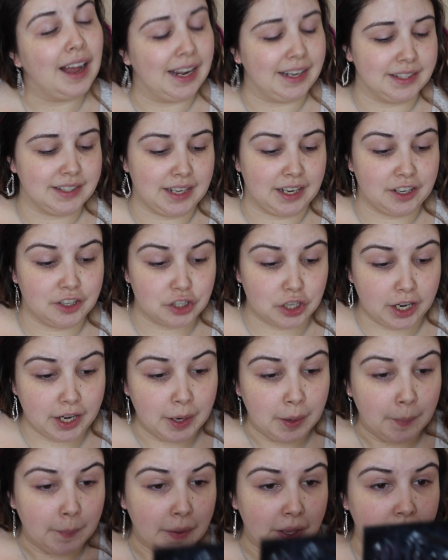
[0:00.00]
I decided to try
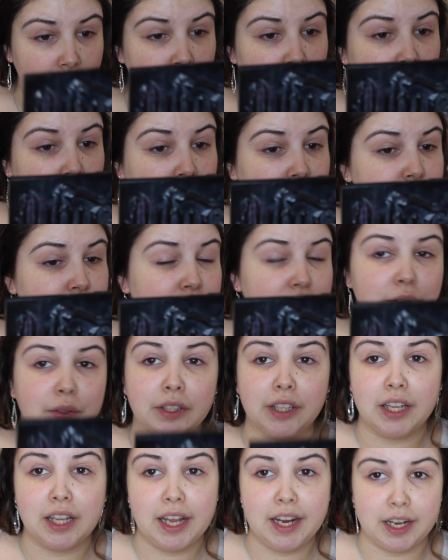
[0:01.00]
them, and I actually
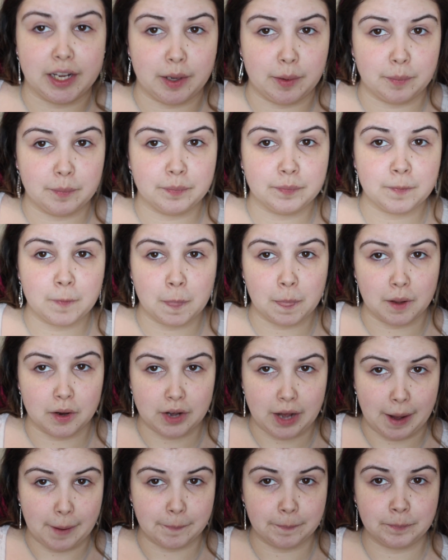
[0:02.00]
really like them.
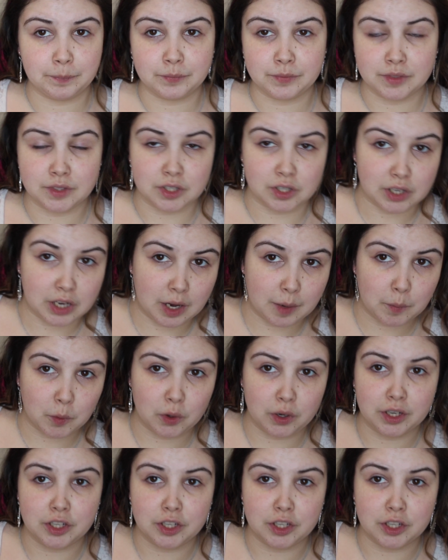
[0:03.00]
Okay, so now I'm